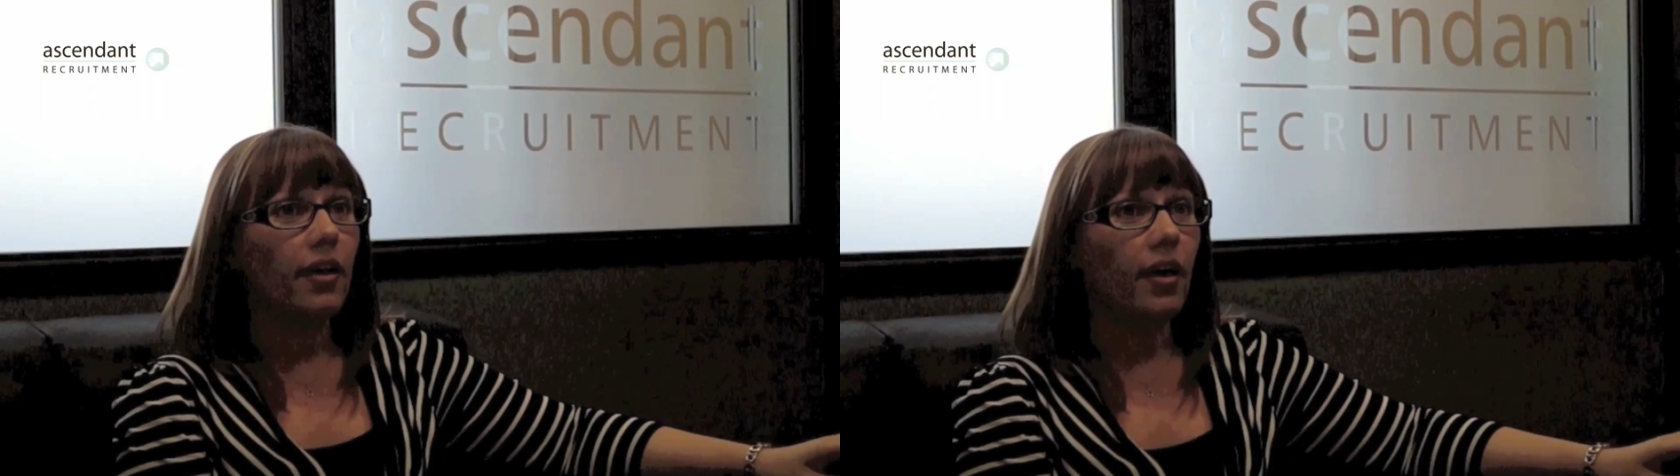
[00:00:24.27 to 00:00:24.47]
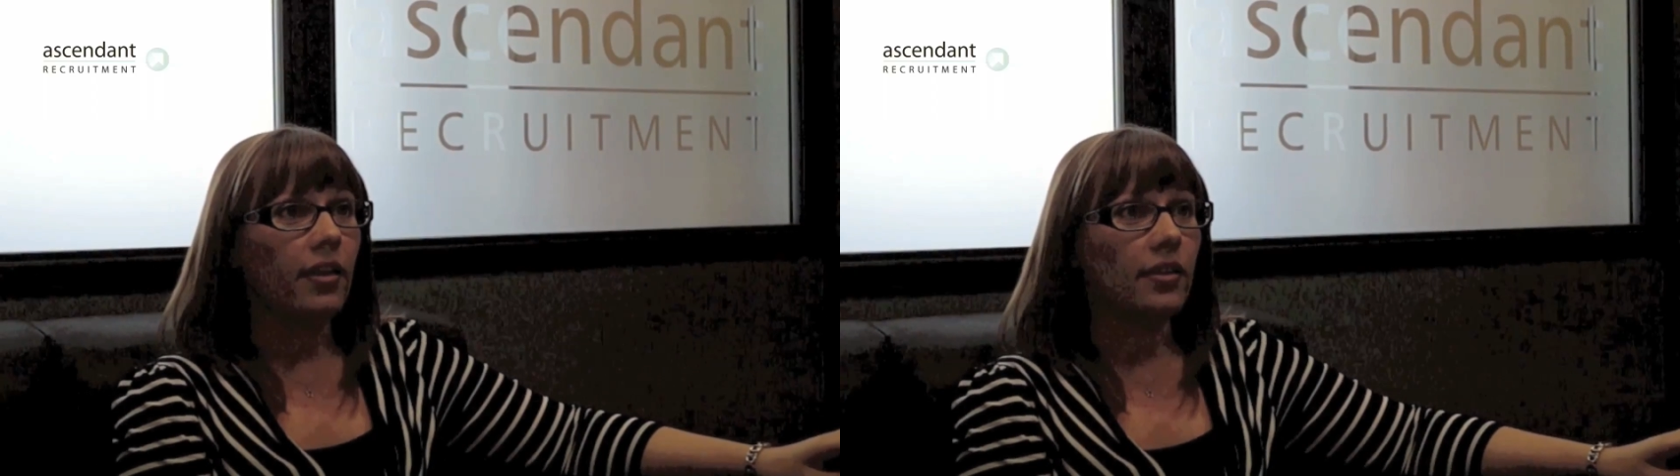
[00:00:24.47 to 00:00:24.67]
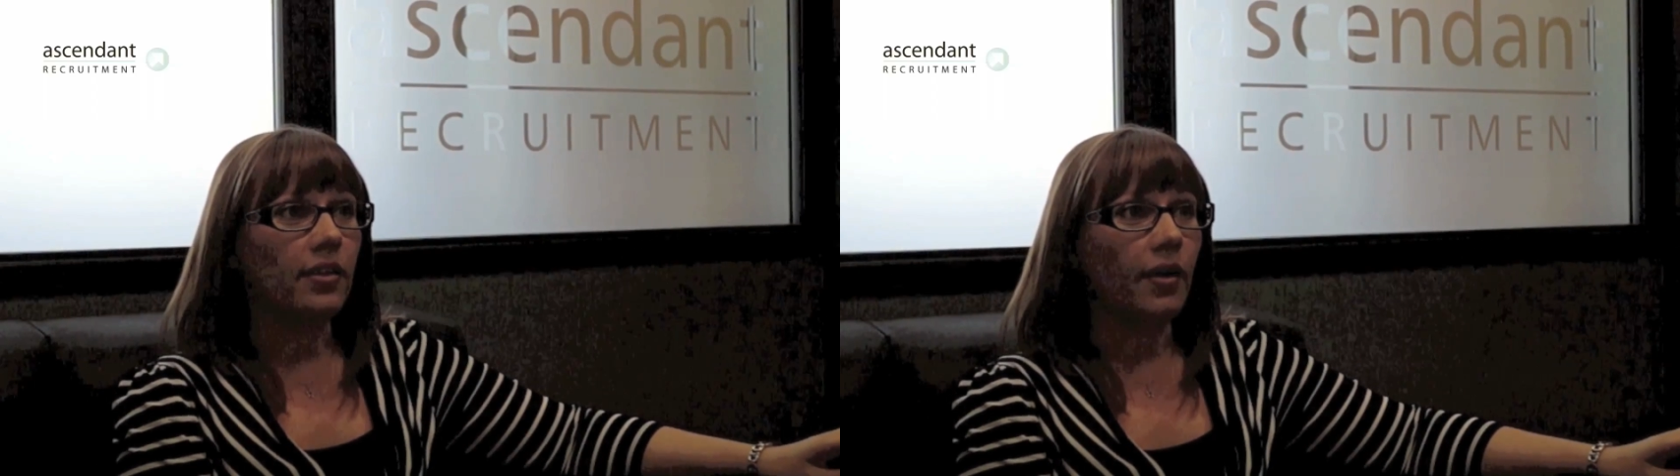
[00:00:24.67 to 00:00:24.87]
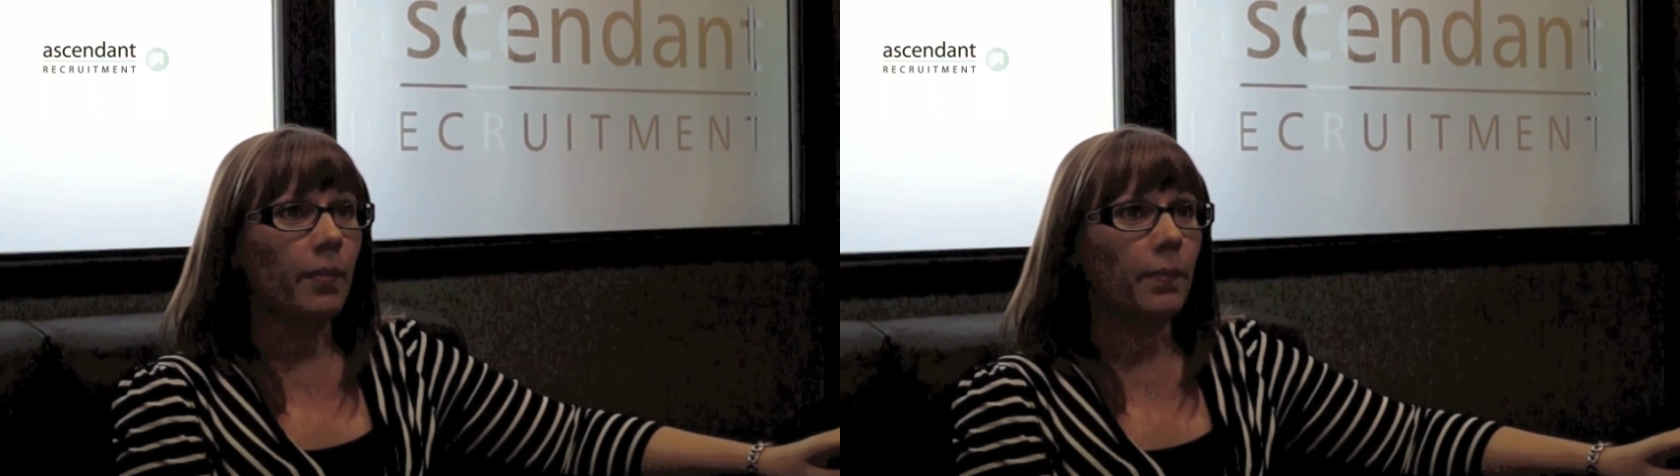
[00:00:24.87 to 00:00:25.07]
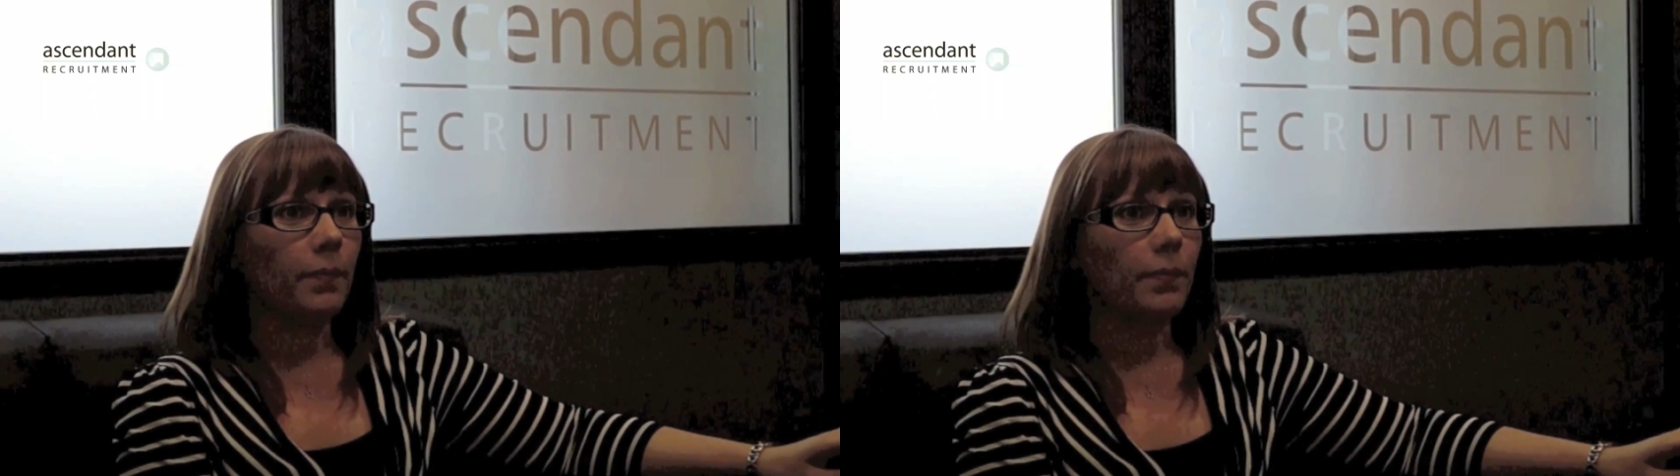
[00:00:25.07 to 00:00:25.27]

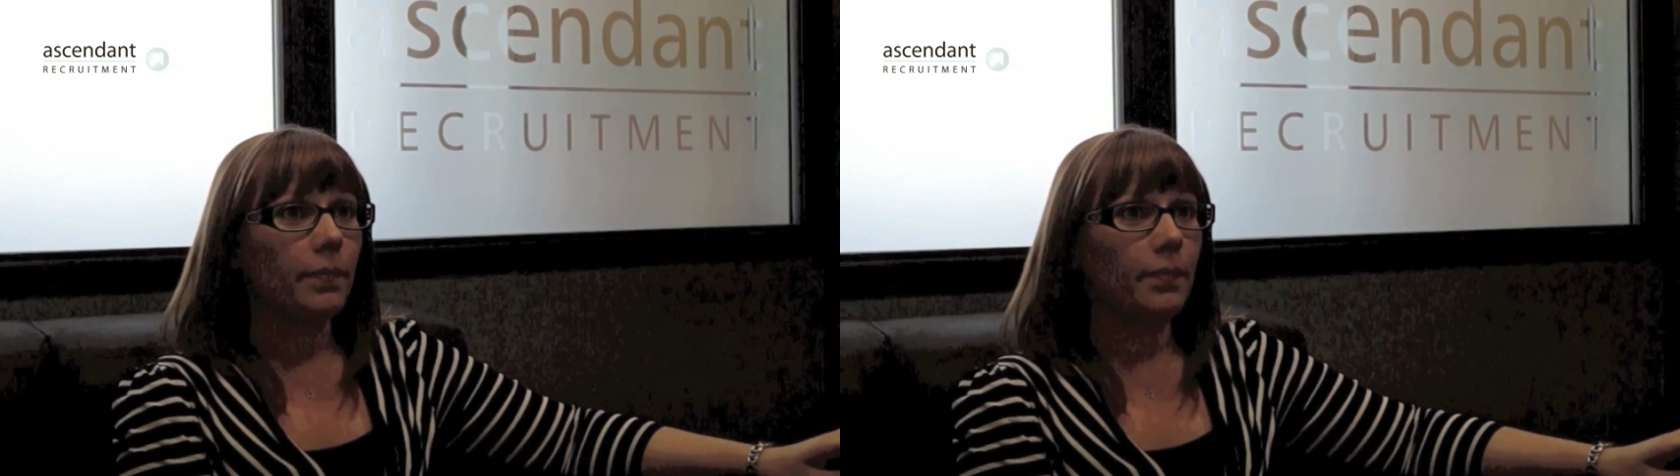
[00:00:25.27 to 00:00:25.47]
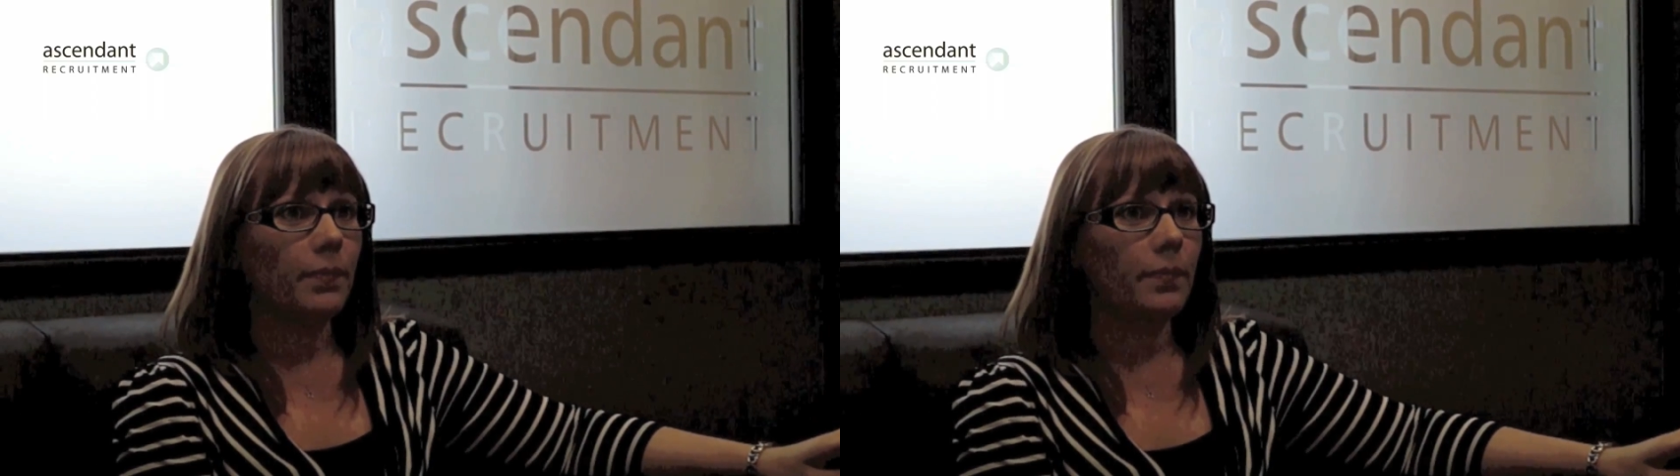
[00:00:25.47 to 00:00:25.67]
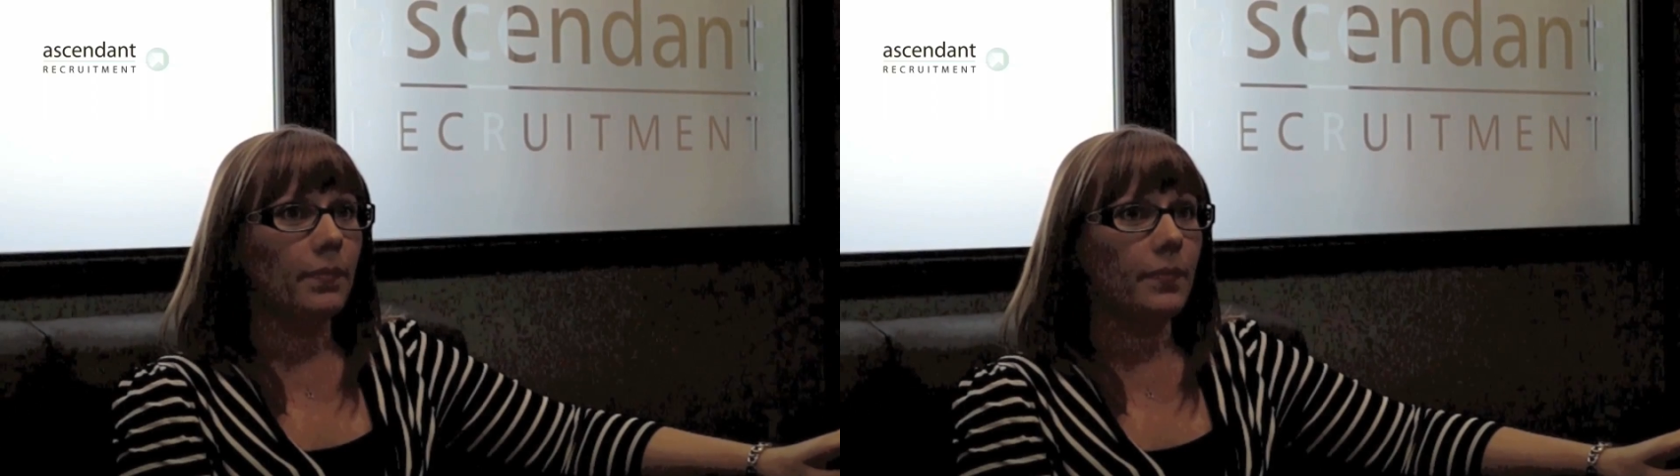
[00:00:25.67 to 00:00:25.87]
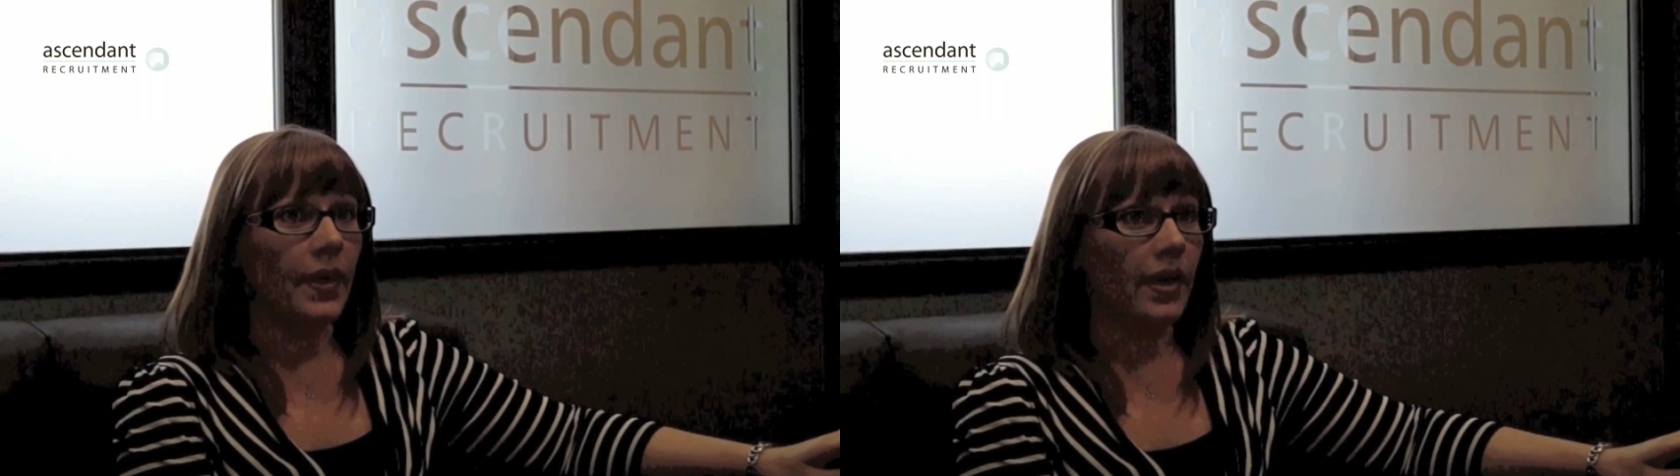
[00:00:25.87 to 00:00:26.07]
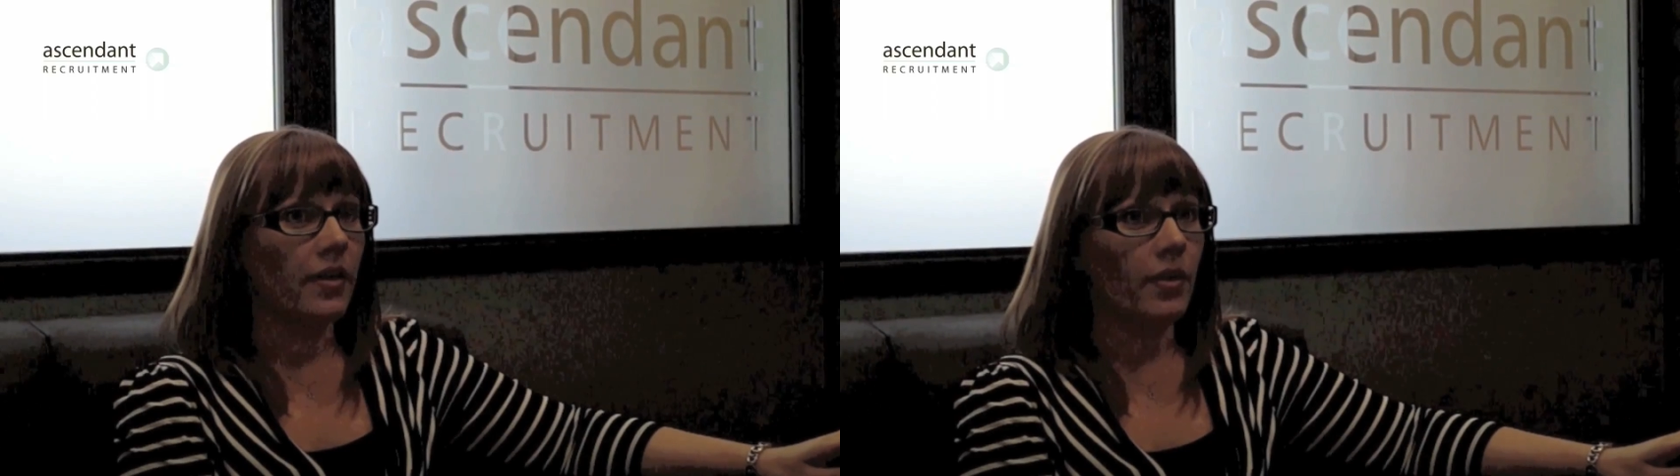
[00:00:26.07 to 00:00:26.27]
And yeah,